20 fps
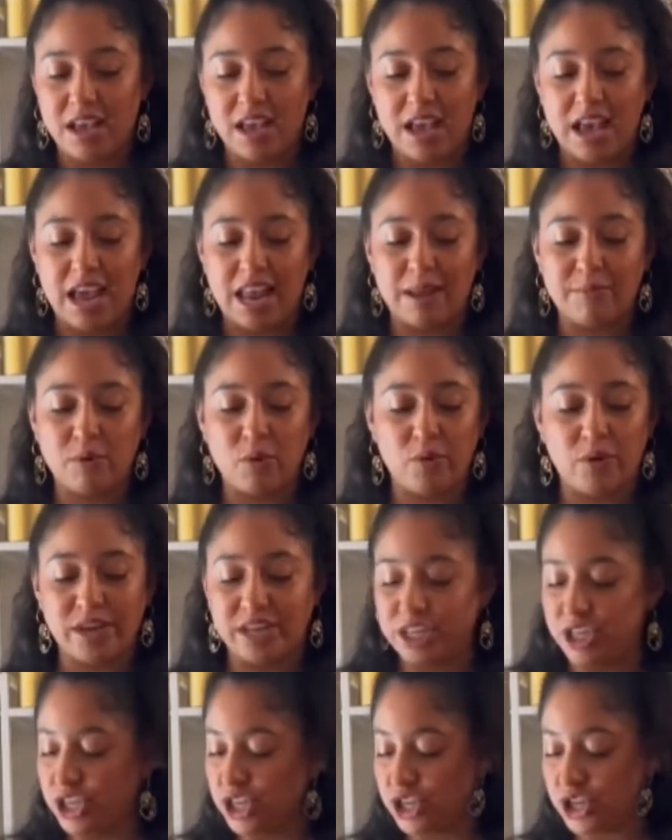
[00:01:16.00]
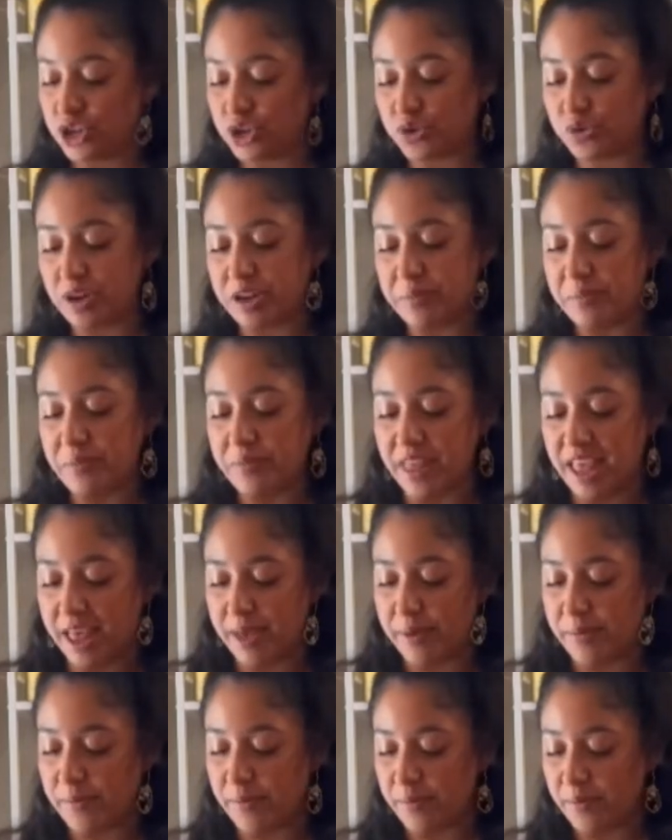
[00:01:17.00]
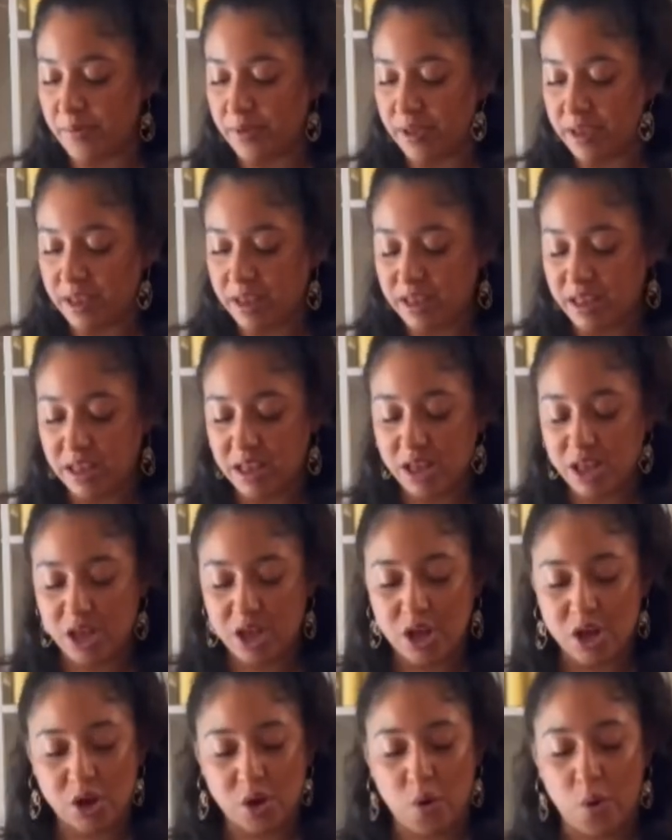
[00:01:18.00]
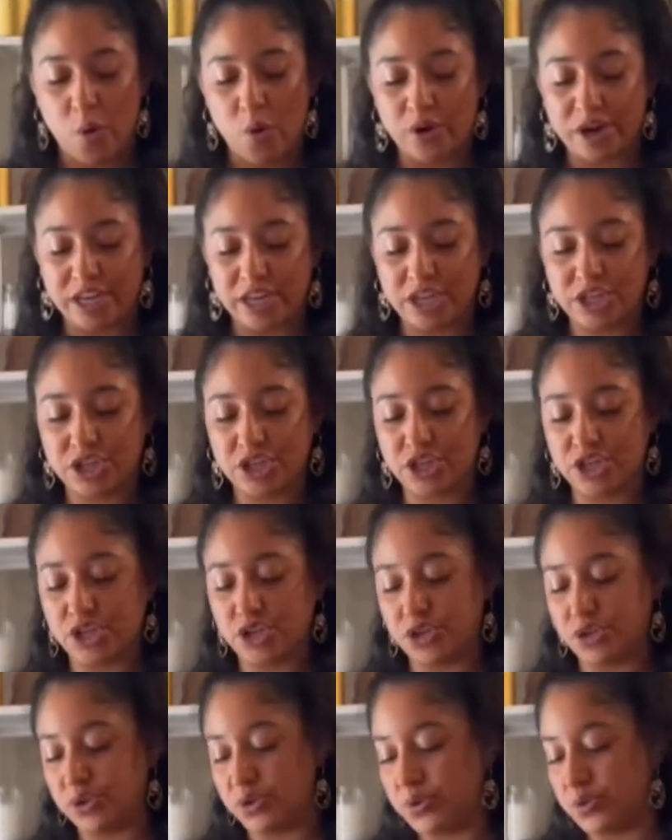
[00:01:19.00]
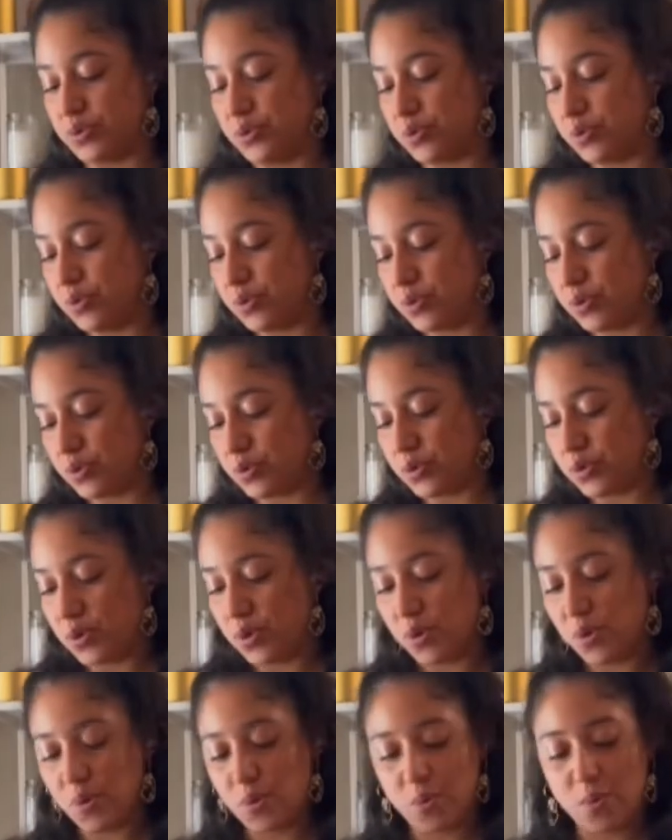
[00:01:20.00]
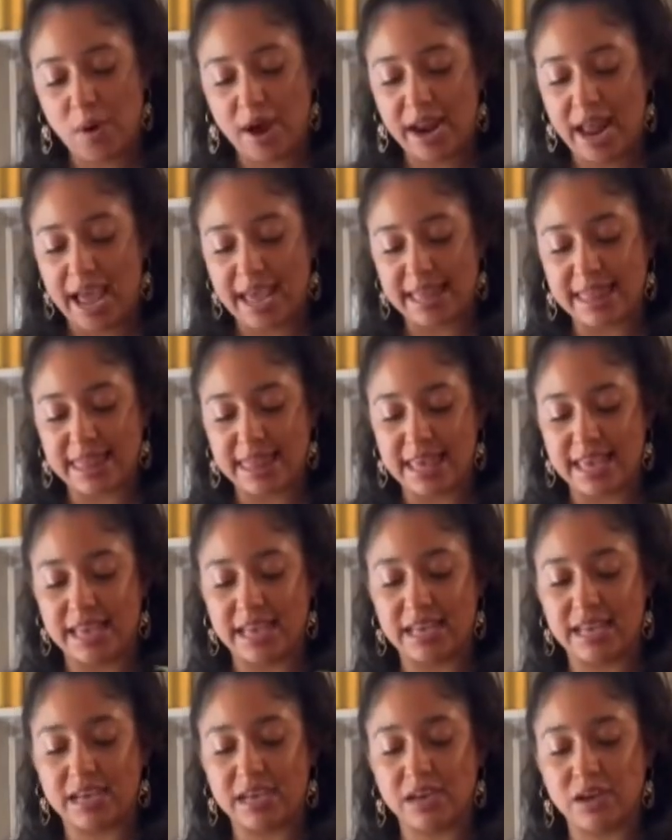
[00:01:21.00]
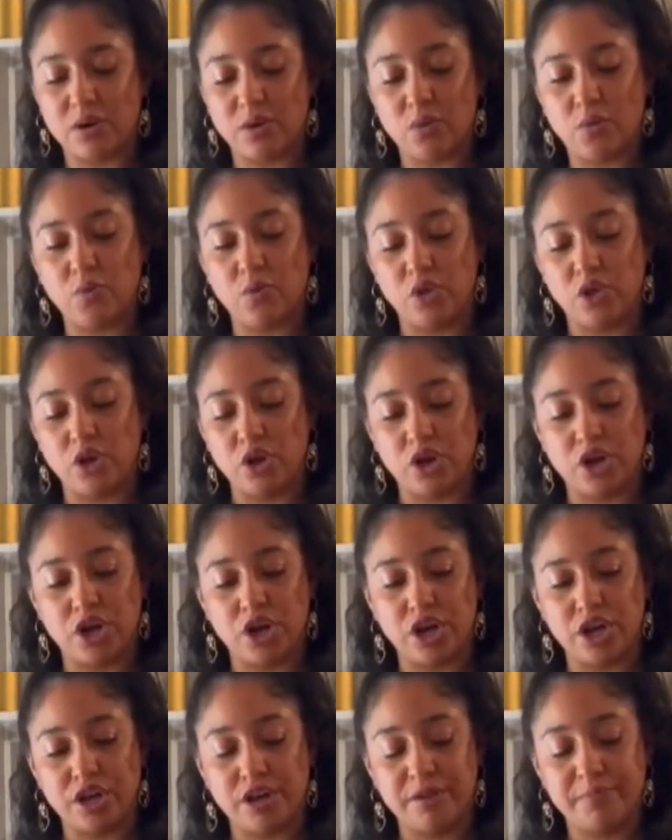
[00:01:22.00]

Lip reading: and I'm going to trim them according to what I think will look good.